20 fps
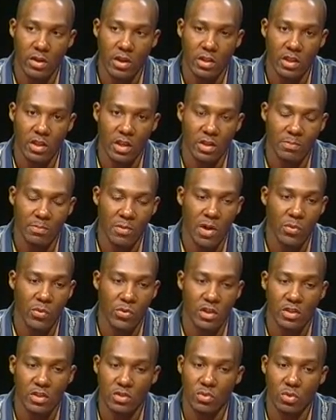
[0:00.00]
And then my
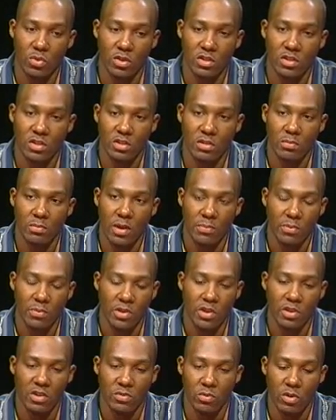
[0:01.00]
resources, my
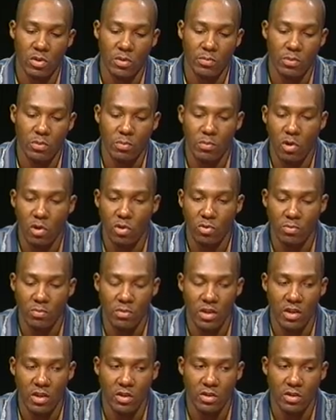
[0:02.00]
parents weren't promoting me,